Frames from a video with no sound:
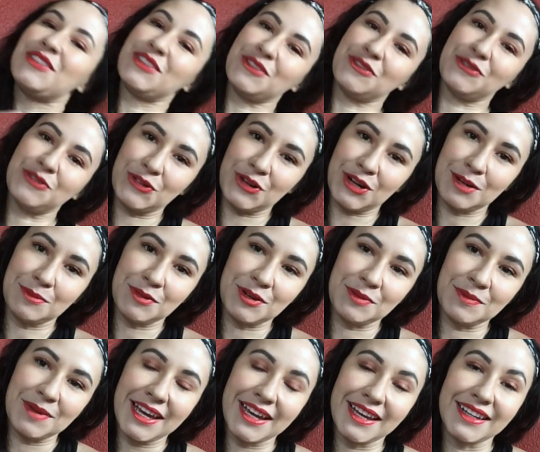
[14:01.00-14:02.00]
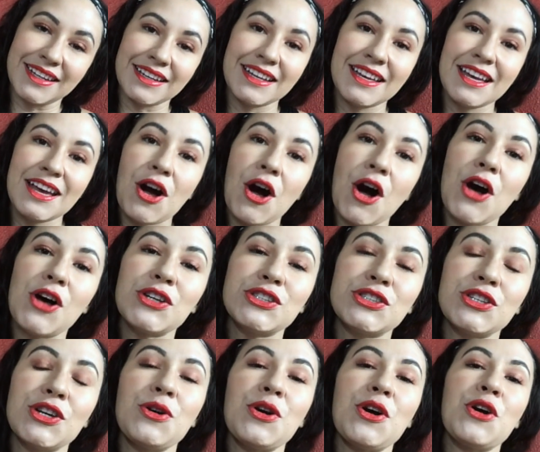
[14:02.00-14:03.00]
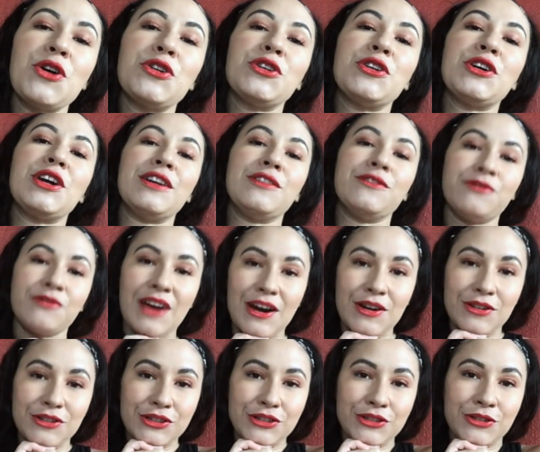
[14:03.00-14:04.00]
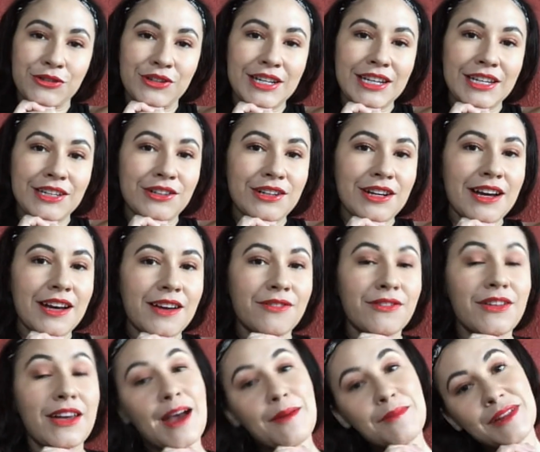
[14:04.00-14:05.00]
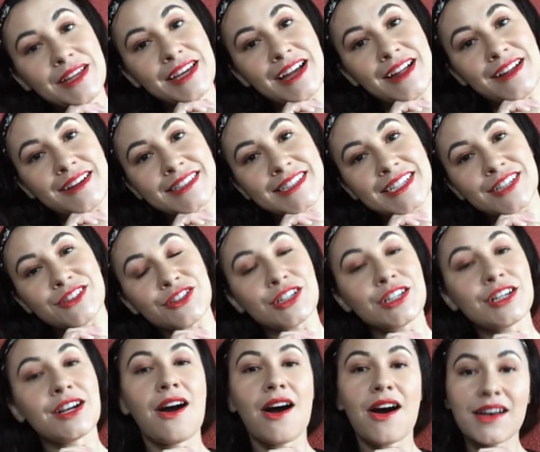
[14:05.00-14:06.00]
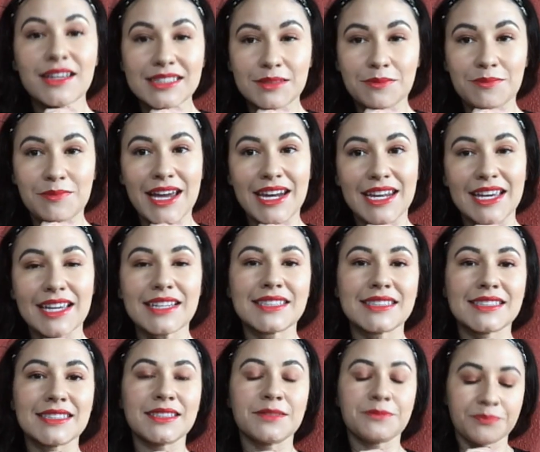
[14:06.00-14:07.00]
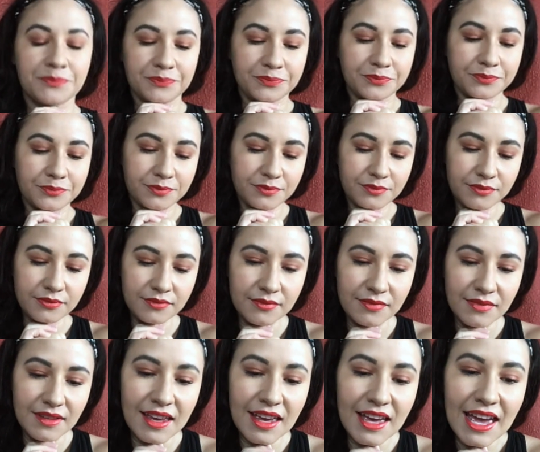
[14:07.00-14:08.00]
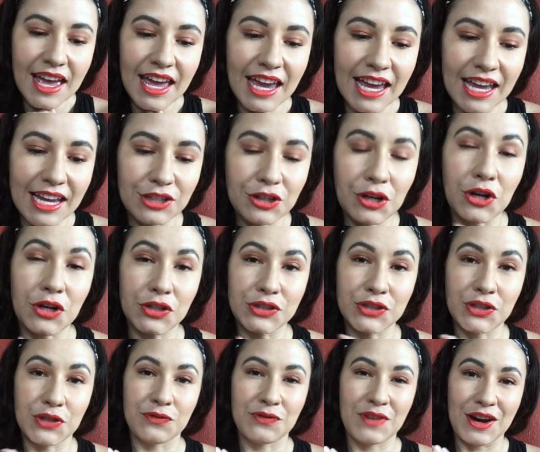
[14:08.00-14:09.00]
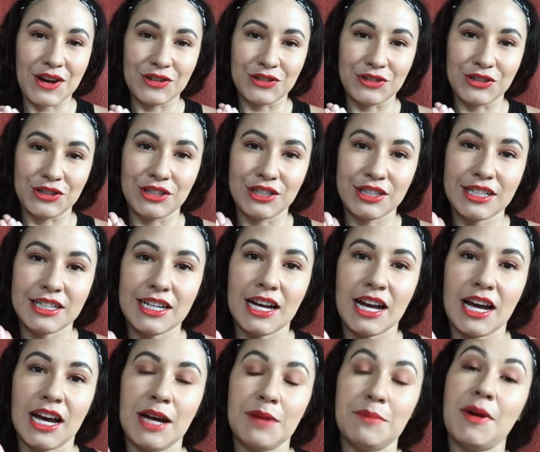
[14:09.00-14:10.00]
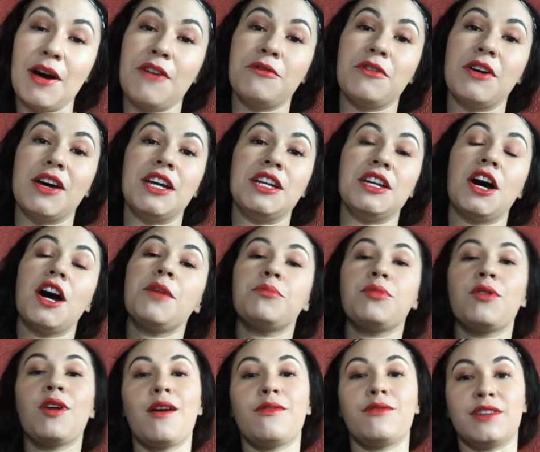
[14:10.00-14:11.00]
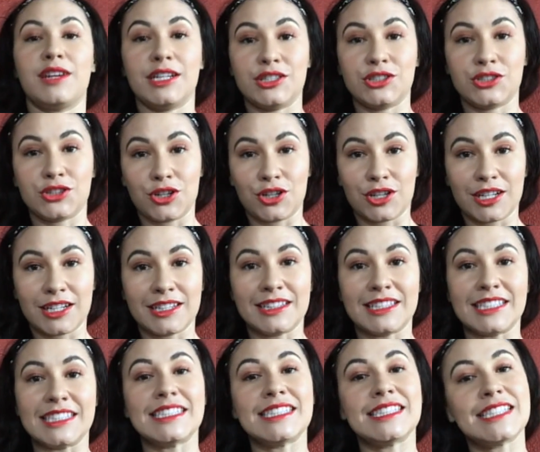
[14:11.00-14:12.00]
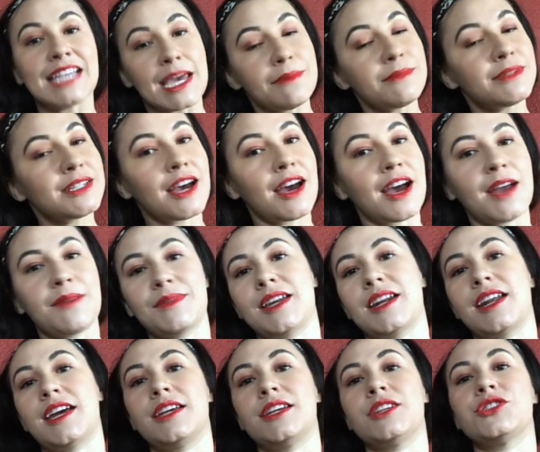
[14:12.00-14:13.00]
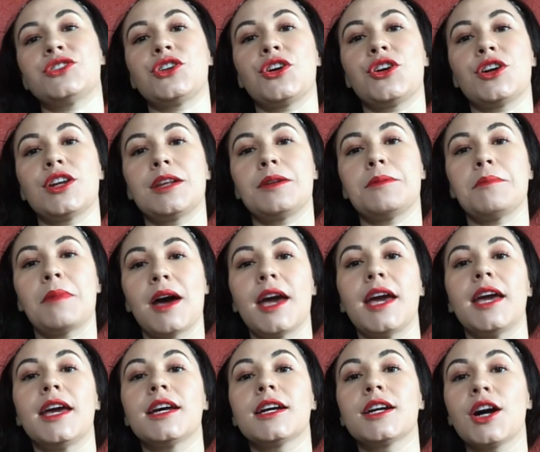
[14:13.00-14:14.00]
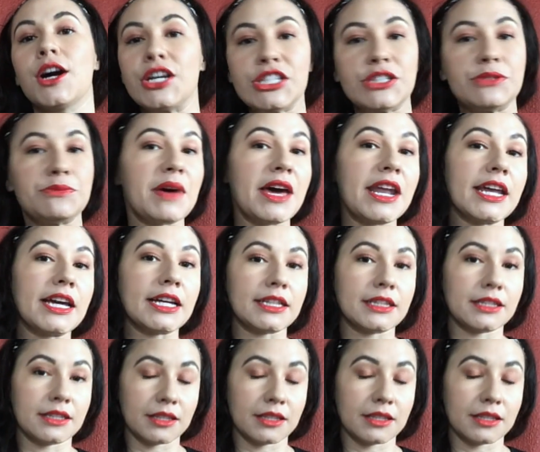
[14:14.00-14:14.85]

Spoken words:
the Florida Mermaid. Also owner and founder, creator of Emily Alexandra Cosmetics, and also founder of a nonprofit I started the same time that I started my cosmetic